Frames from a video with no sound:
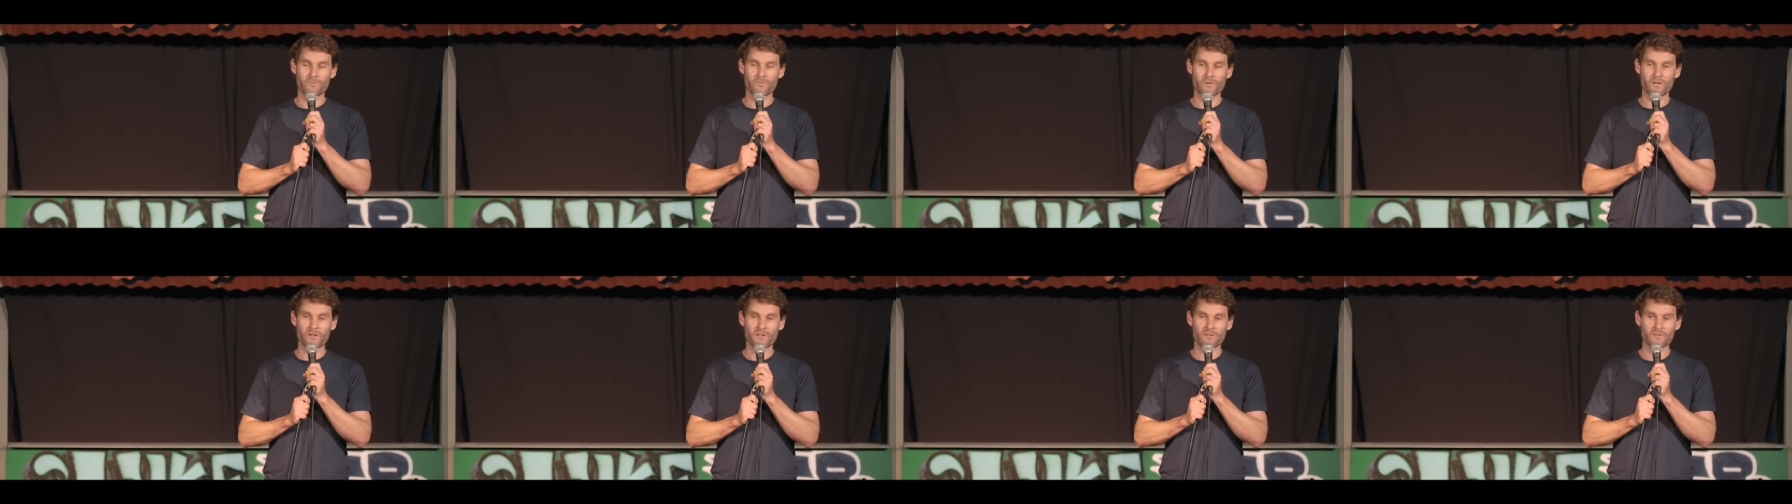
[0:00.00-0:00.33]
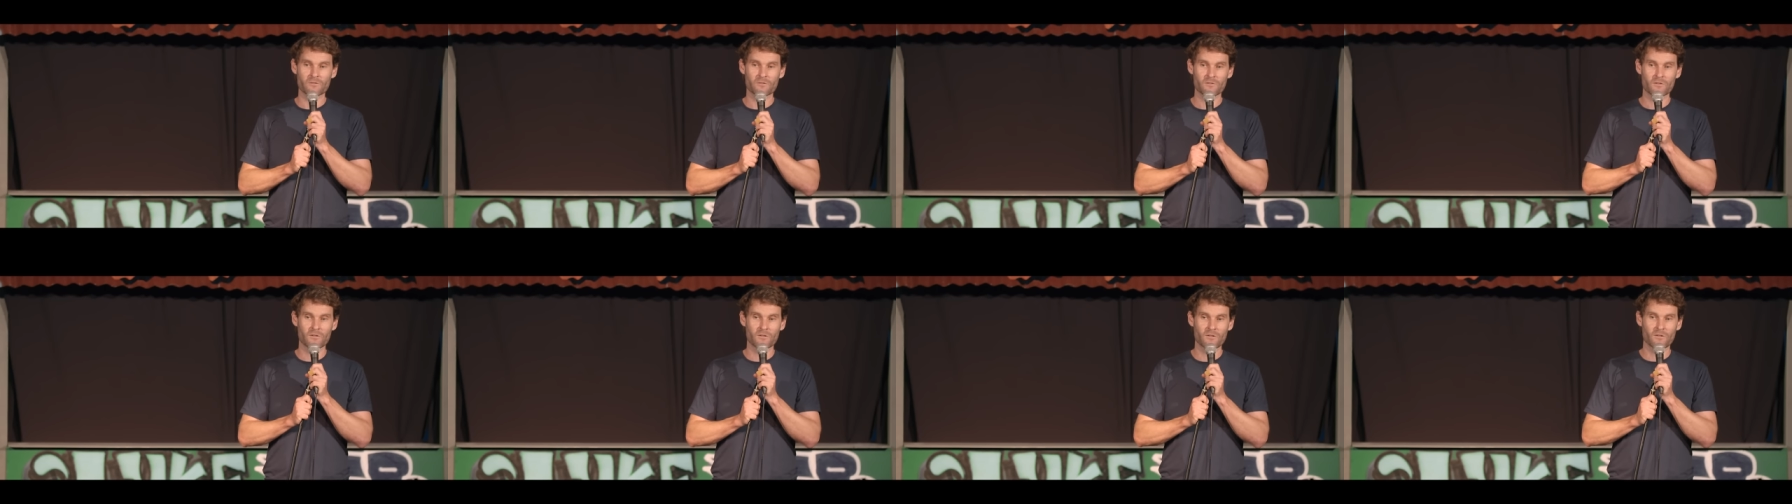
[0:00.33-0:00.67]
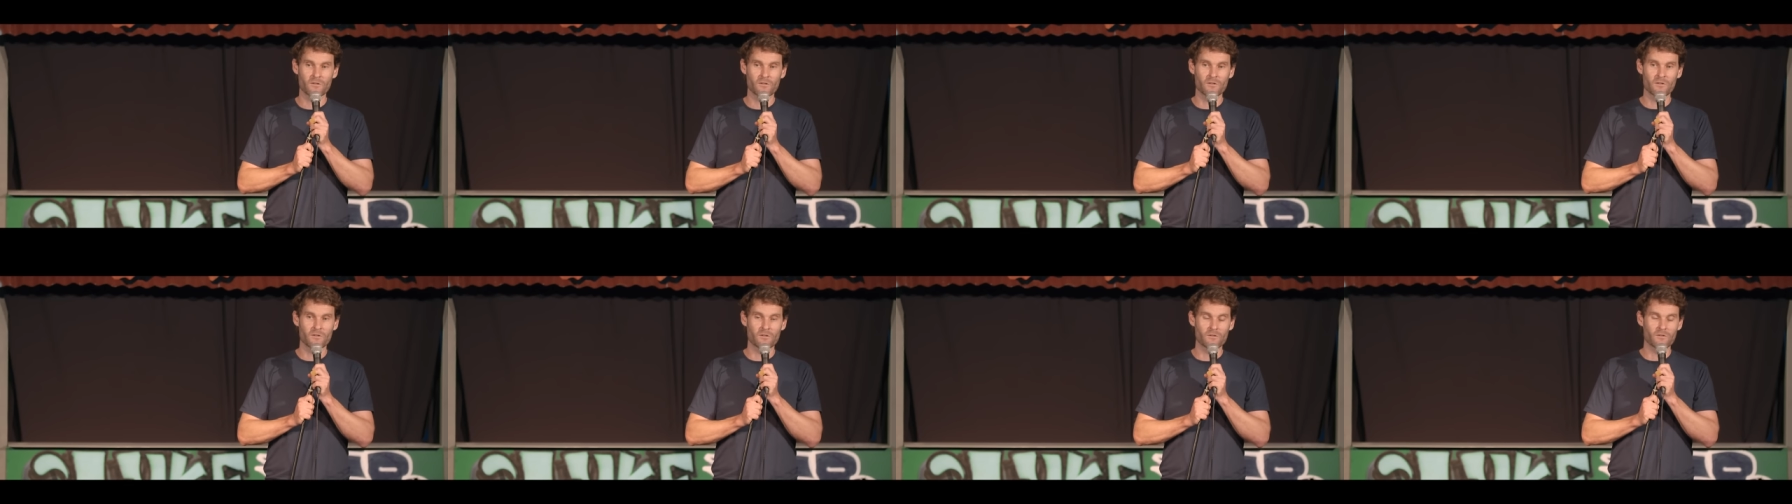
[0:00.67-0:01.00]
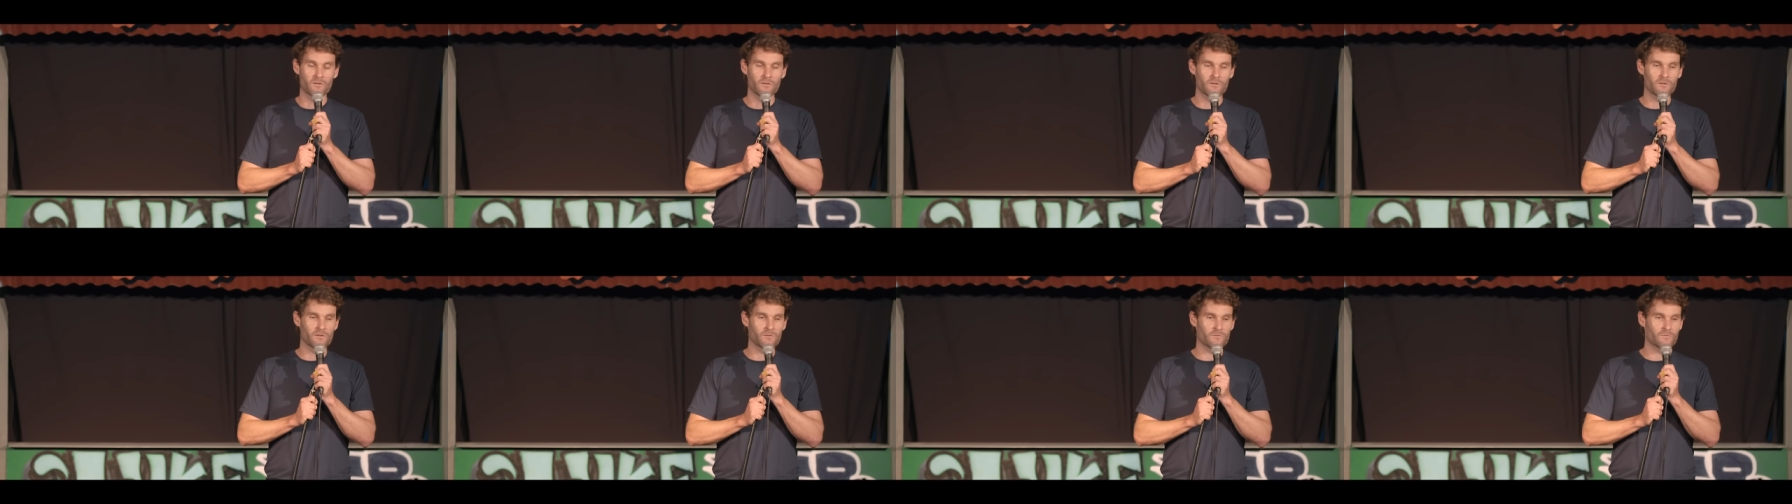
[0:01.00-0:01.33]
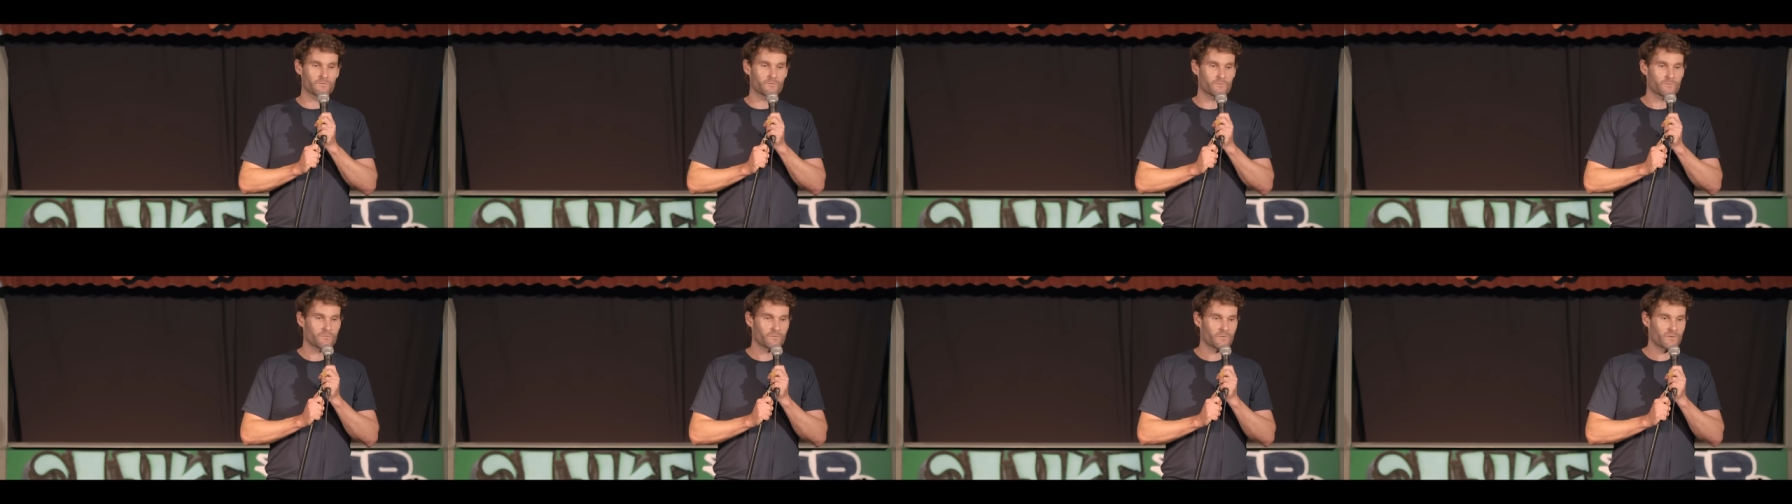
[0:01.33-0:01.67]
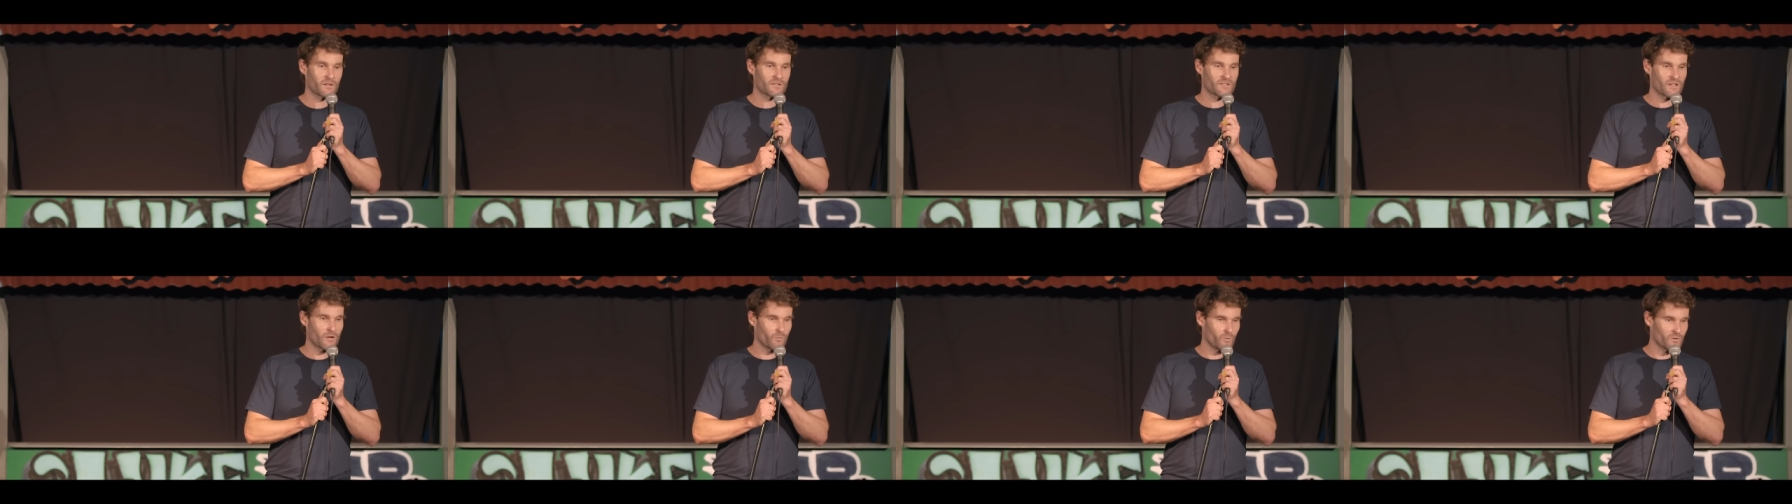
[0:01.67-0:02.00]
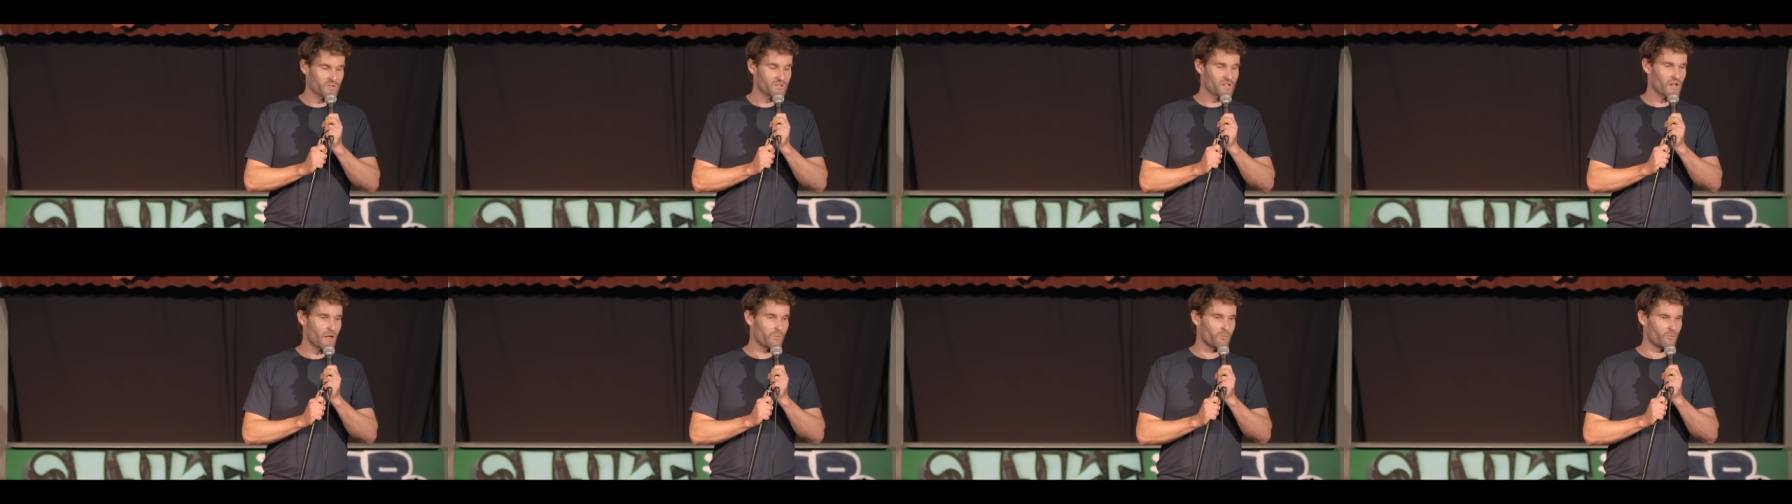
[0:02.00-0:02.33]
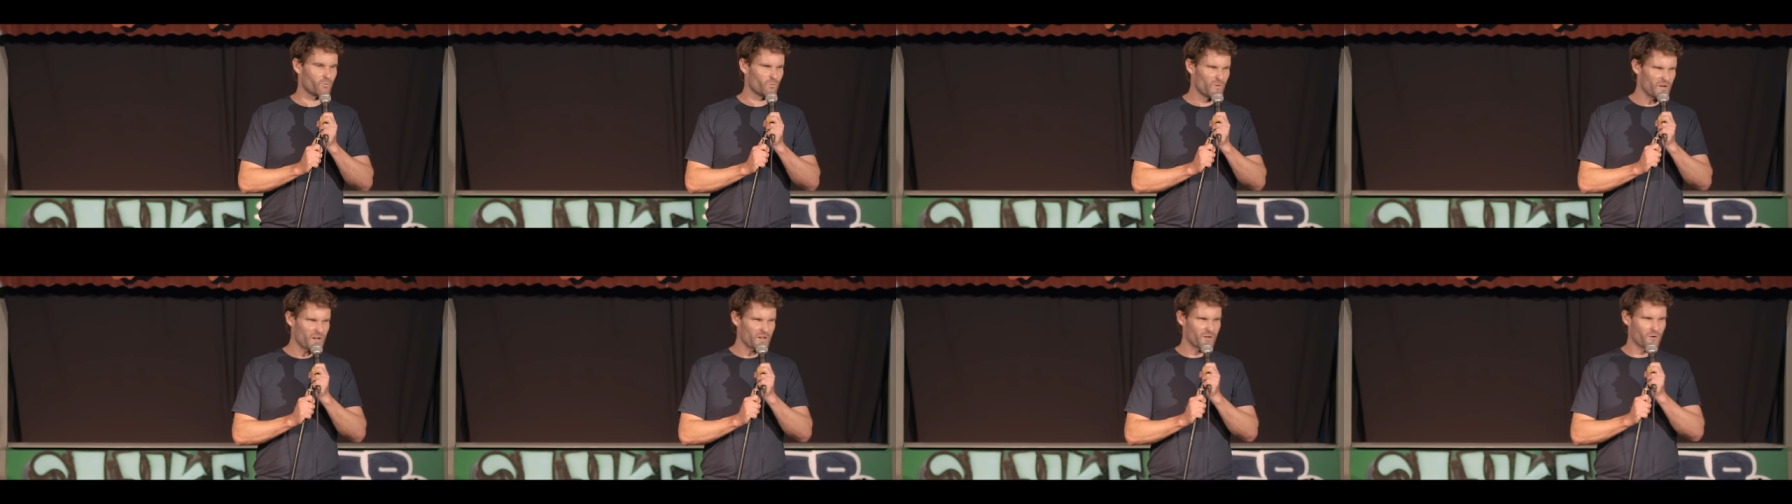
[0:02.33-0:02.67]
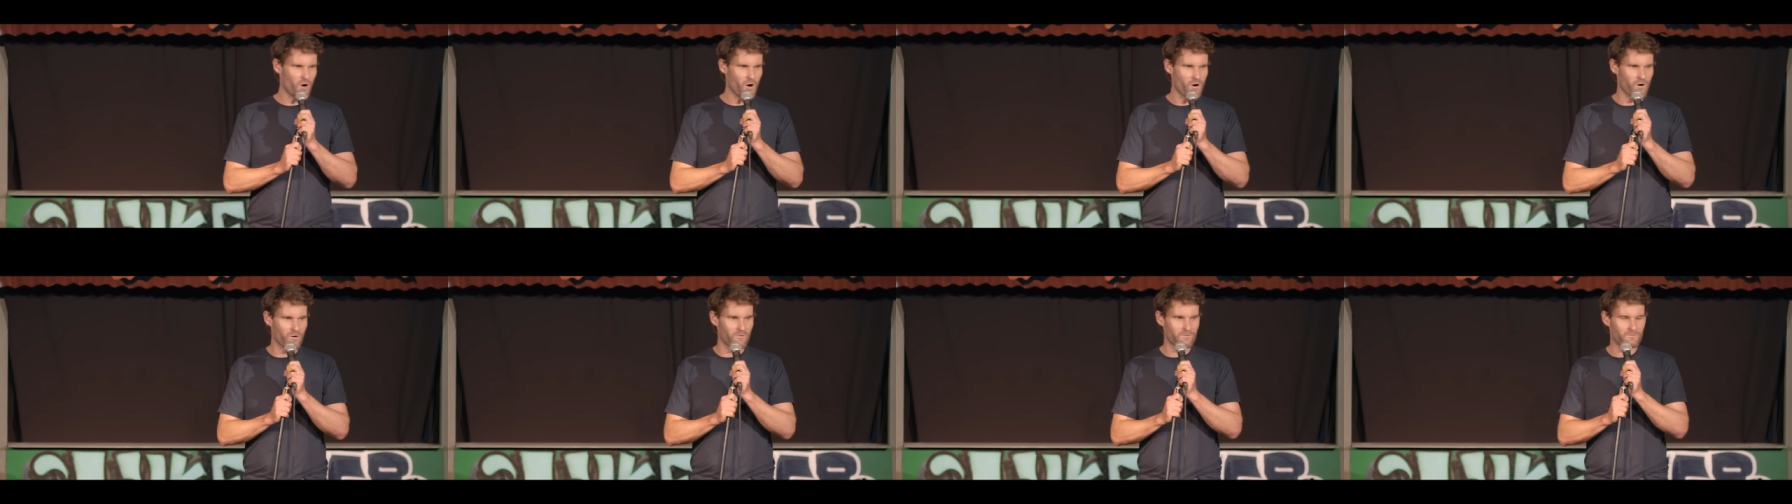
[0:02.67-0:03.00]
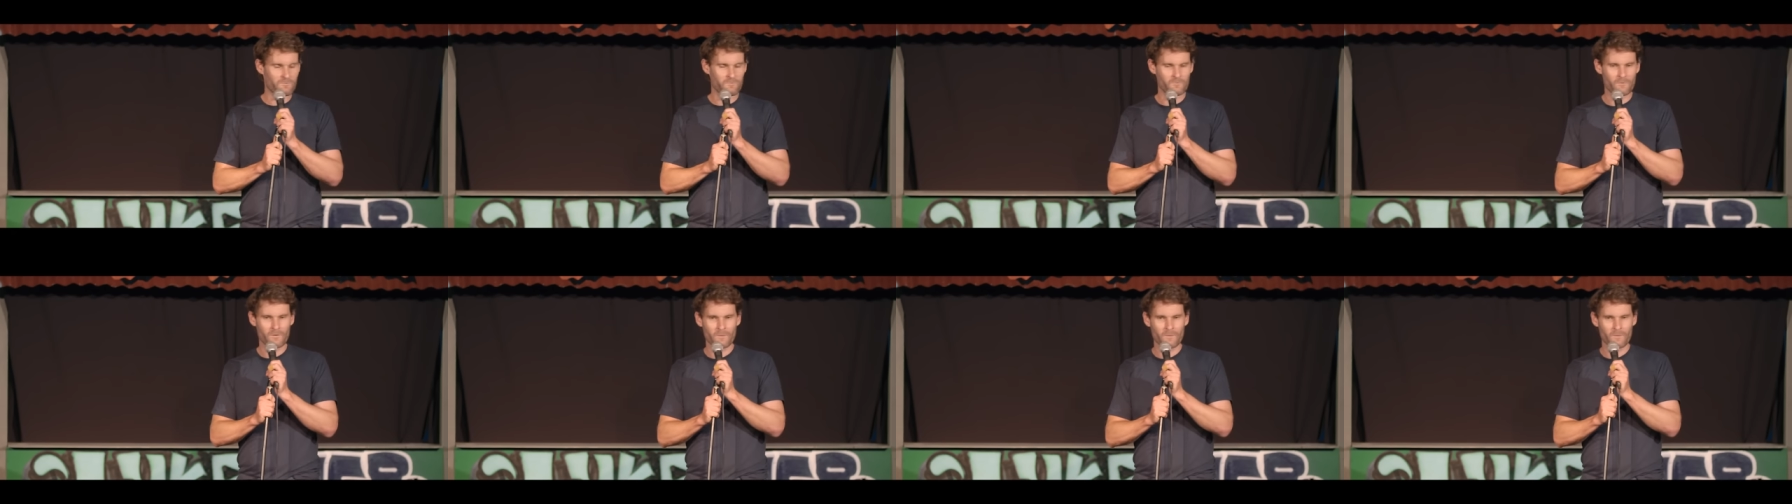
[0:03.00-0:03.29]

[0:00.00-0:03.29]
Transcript: have they? Is that what's happened? Written off."